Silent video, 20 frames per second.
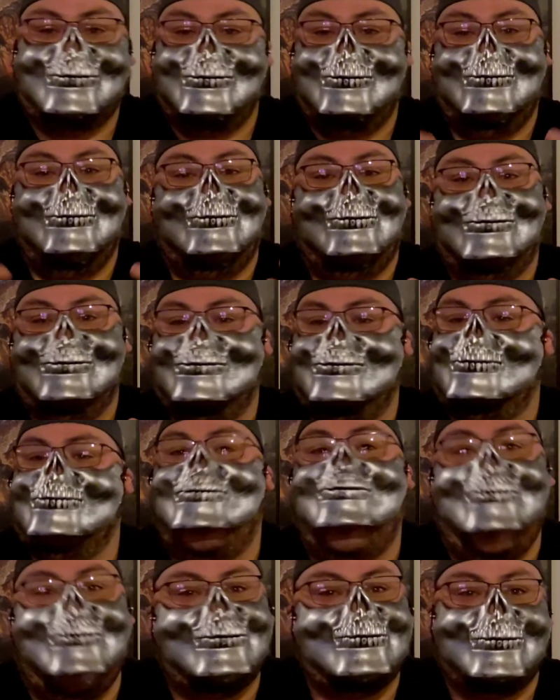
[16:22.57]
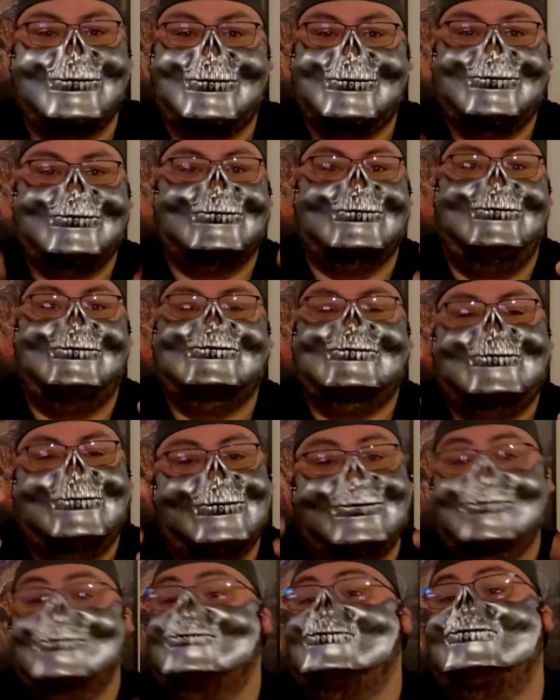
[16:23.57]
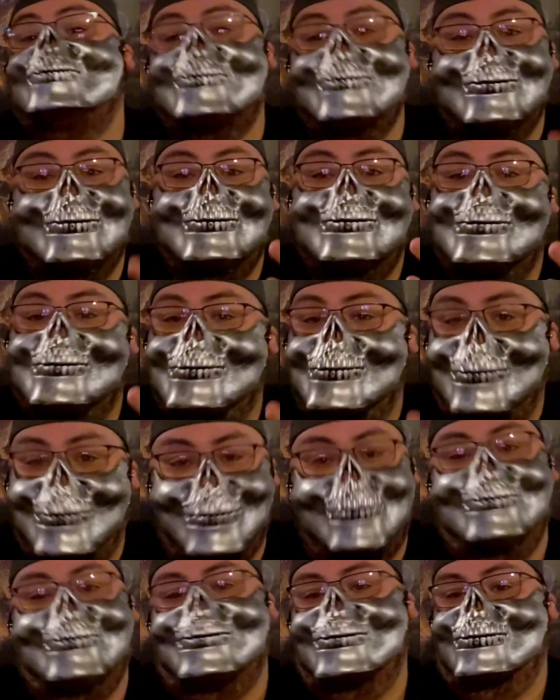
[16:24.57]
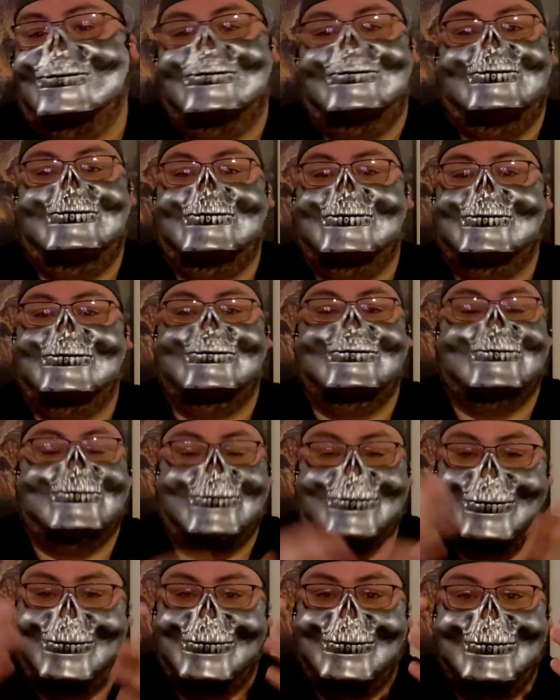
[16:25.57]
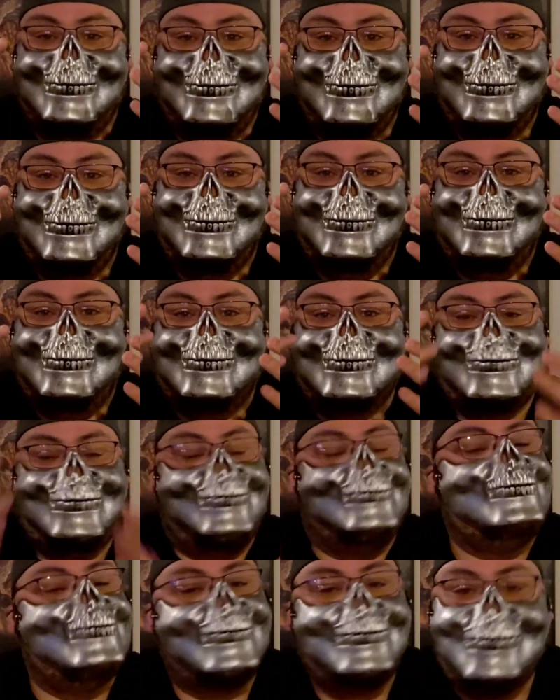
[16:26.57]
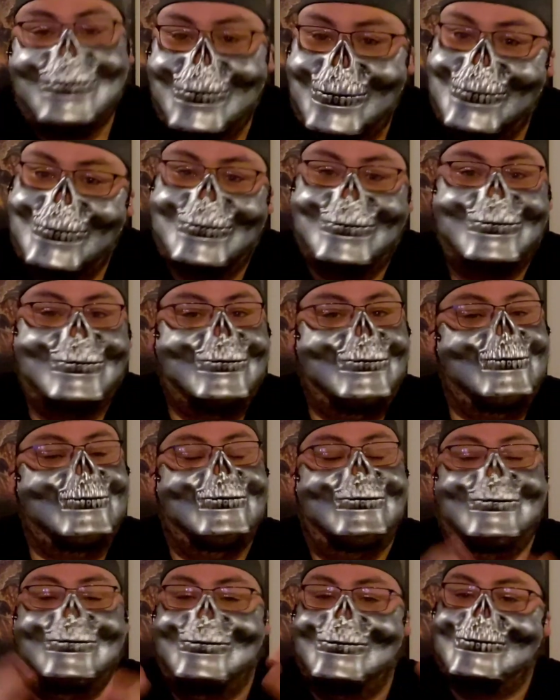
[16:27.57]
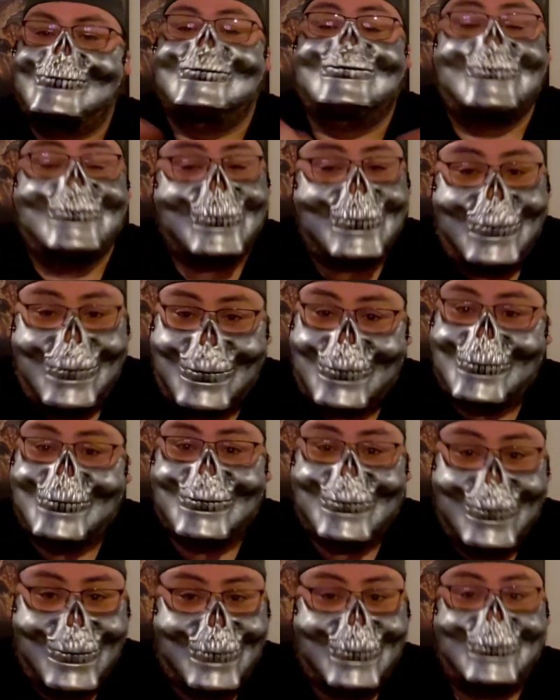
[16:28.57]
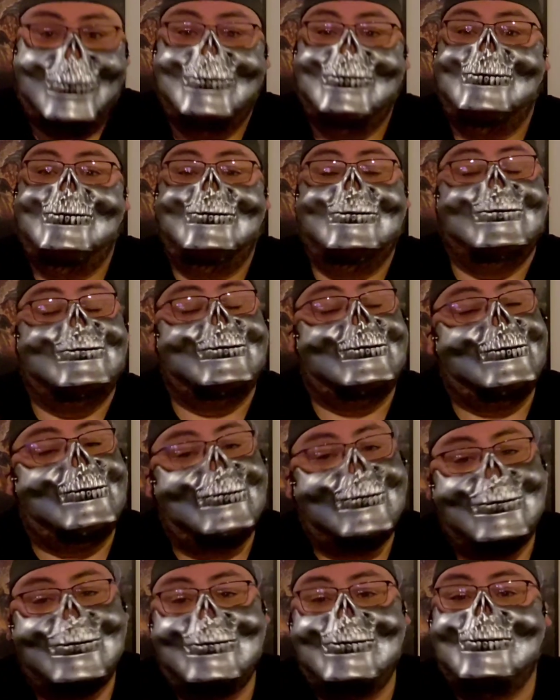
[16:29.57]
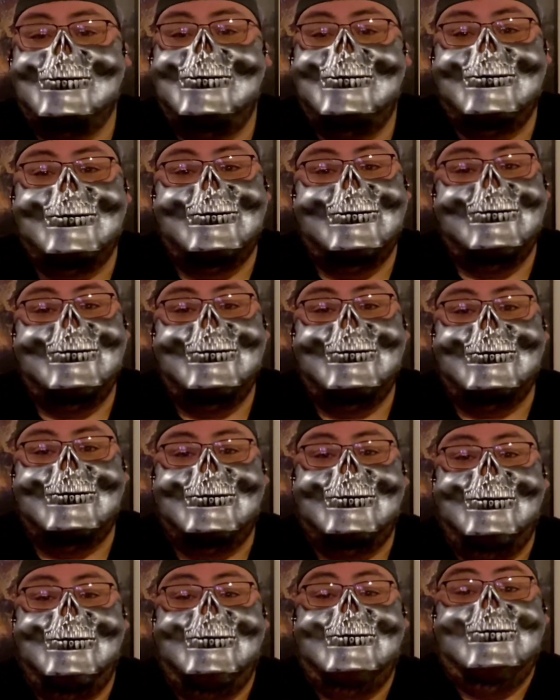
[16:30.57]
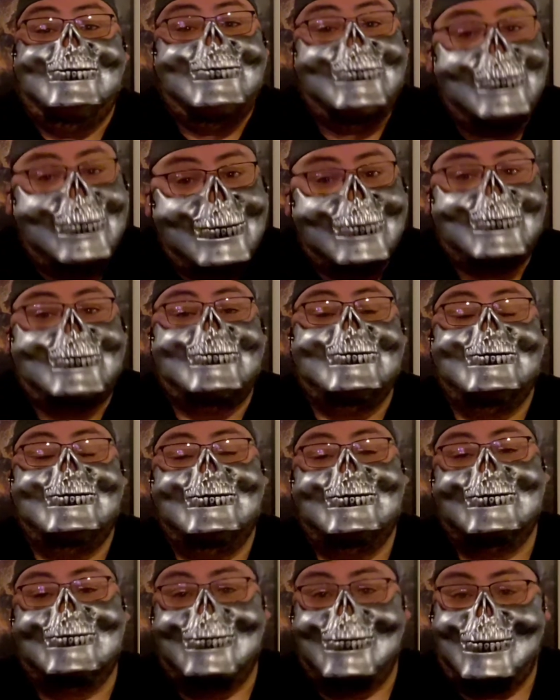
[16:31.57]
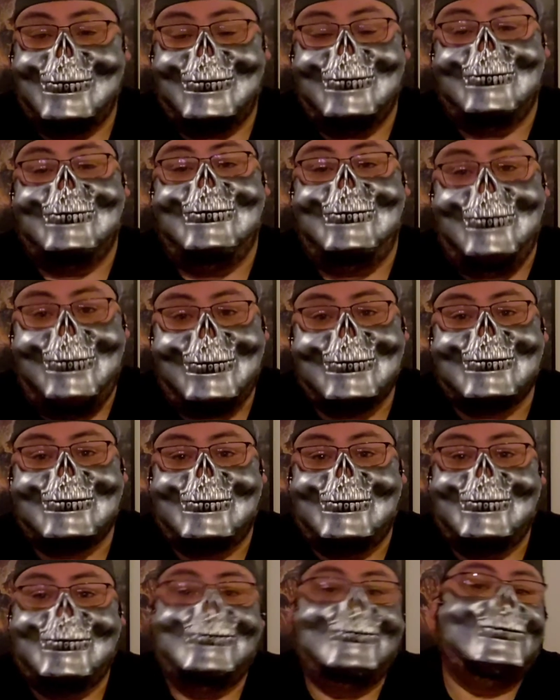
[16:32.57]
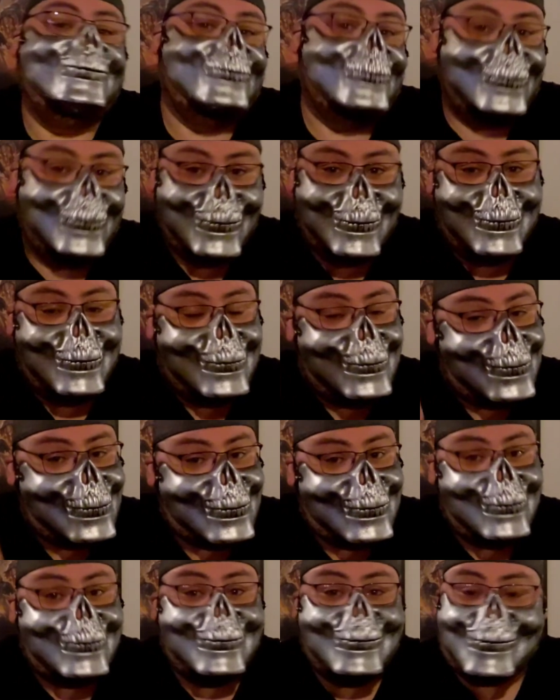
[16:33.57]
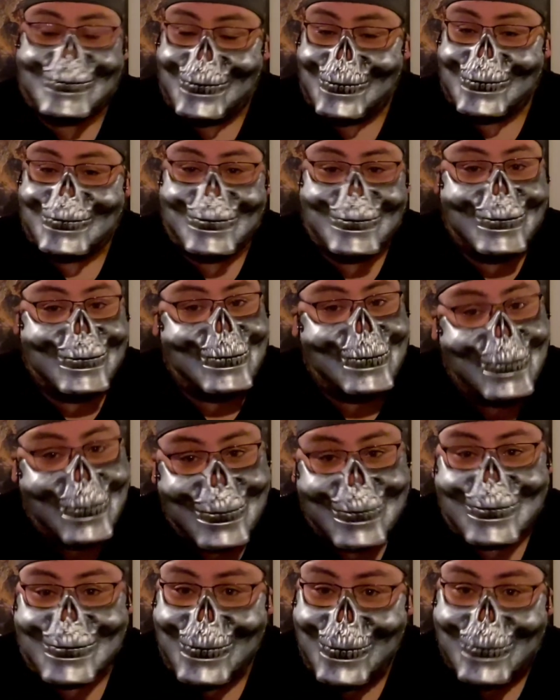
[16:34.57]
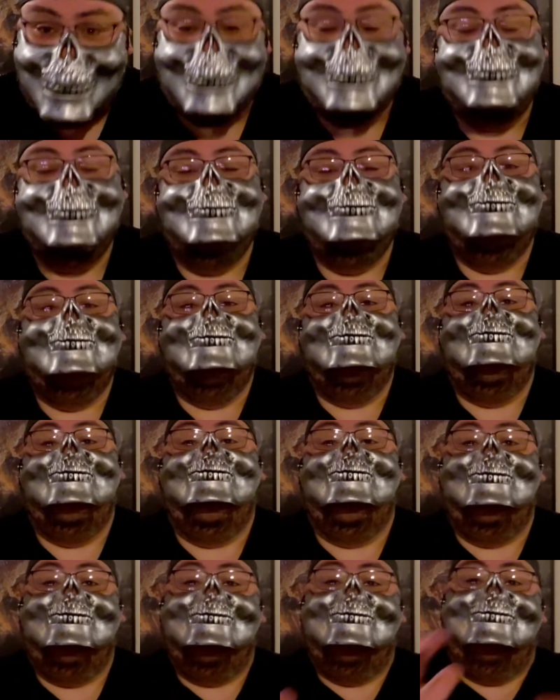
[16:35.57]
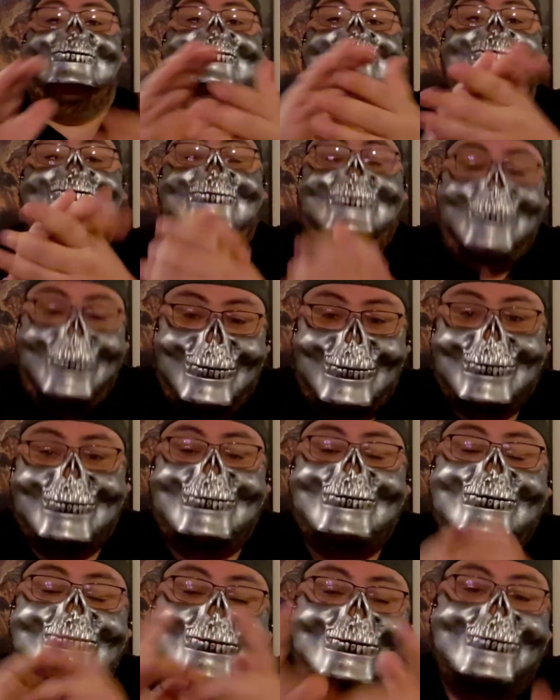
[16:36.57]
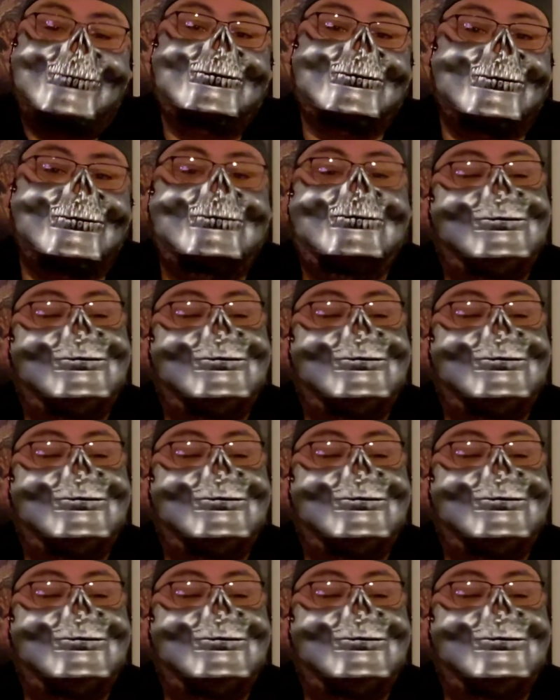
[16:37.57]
and we got our snacks and we're just watching a good horror movie. So definitely get in on that. I hope to see a lot of you there. But the only way to get in on that is to become a patron. The link is in the description below as well. Then, when you're done doing